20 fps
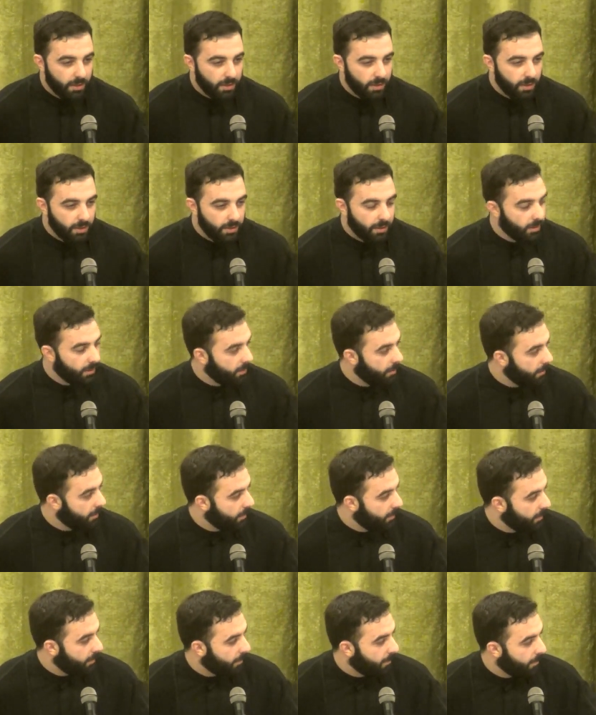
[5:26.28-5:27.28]

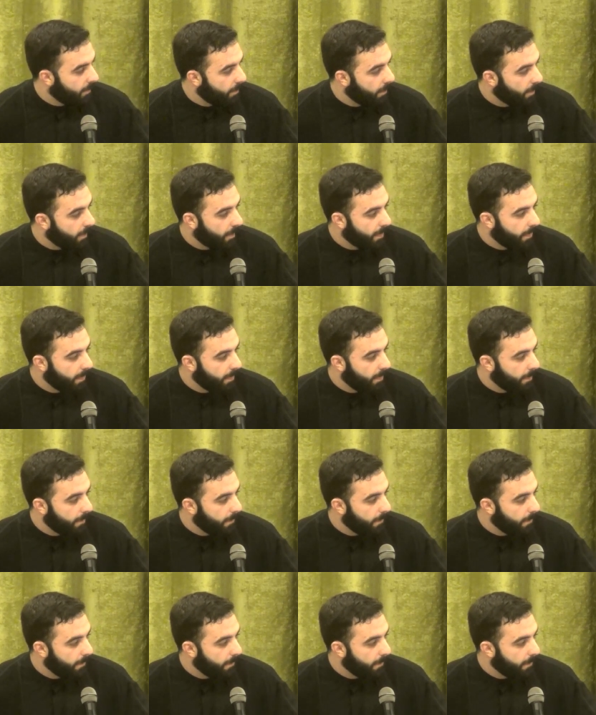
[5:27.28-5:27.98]
(silence)